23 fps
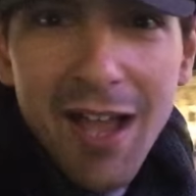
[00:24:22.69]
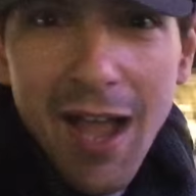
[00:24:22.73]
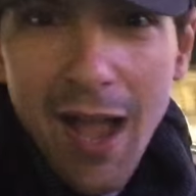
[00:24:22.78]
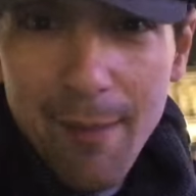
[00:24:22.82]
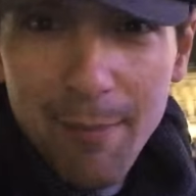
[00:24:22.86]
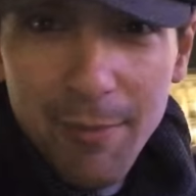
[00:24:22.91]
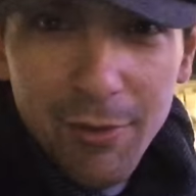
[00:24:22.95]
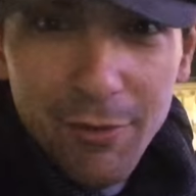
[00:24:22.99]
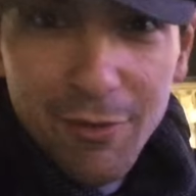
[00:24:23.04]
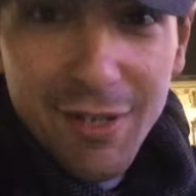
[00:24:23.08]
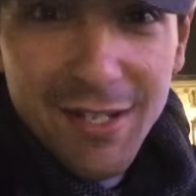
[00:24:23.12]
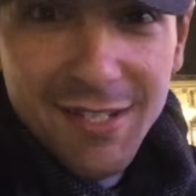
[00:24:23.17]
I'm
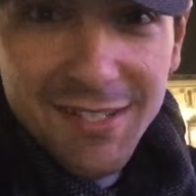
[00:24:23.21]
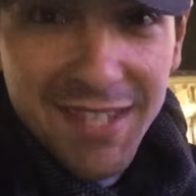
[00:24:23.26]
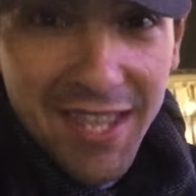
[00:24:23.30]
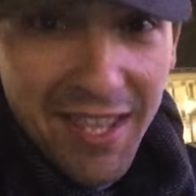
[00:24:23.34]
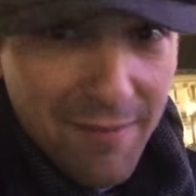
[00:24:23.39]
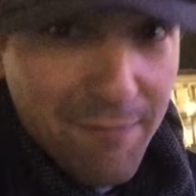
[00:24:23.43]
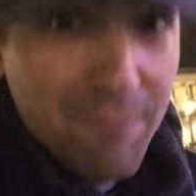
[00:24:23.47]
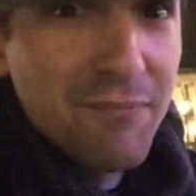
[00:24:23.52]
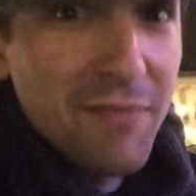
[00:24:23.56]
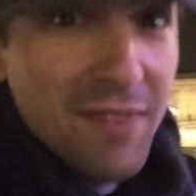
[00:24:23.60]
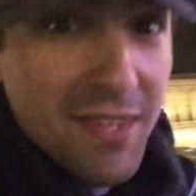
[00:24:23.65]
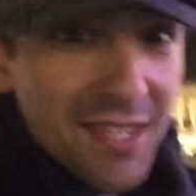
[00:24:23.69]
gonna risk it.
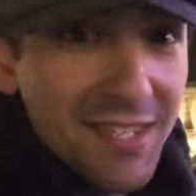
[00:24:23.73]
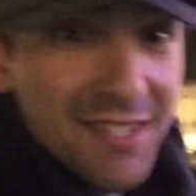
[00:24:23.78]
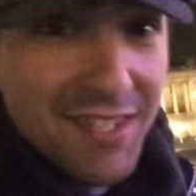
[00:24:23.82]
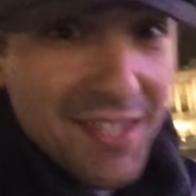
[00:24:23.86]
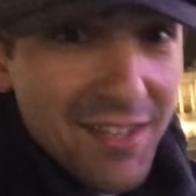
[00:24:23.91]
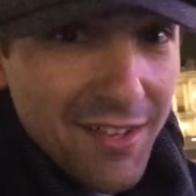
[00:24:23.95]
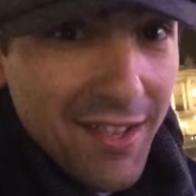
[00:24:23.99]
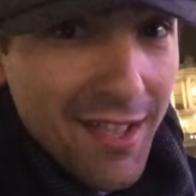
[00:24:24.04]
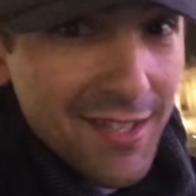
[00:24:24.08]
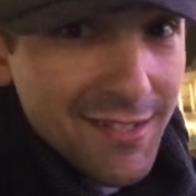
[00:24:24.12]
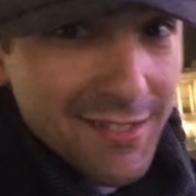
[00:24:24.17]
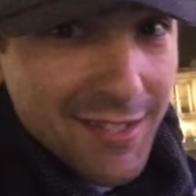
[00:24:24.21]
See
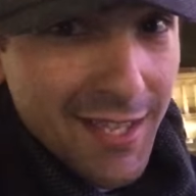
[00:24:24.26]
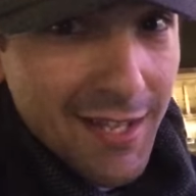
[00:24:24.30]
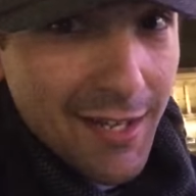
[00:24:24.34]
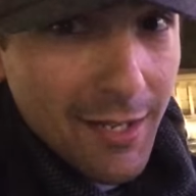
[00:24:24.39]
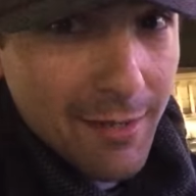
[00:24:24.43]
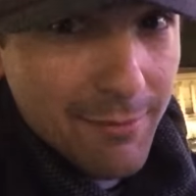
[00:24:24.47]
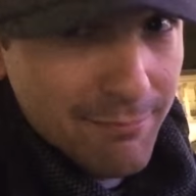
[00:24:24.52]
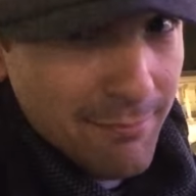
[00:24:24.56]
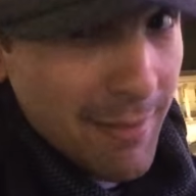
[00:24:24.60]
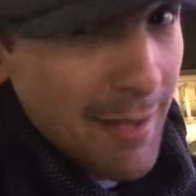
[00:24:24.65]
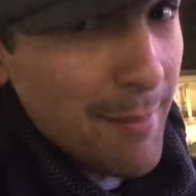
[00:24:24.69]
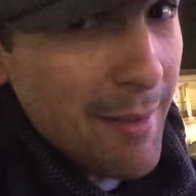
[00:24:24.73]
you guys later.
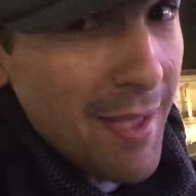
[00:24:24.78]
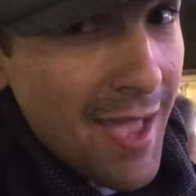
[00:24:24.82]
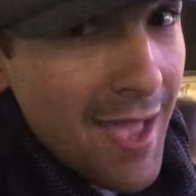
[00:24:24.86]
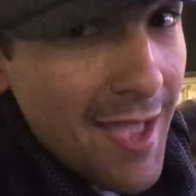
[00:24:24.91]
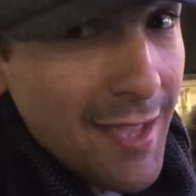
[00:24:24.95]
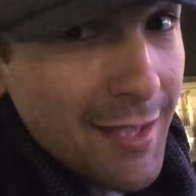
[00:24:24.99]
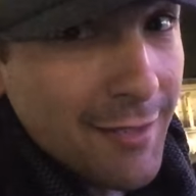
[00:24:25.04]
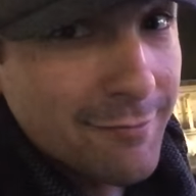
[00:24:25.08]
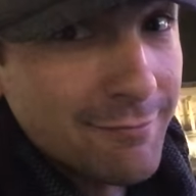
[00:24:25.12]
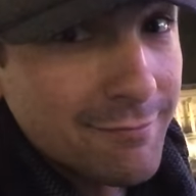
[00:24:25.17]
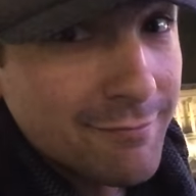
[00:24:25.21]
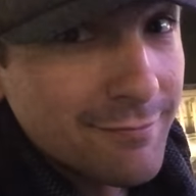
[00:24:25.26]
Bye
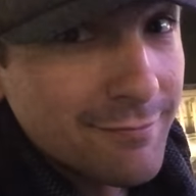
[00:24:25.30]
bye.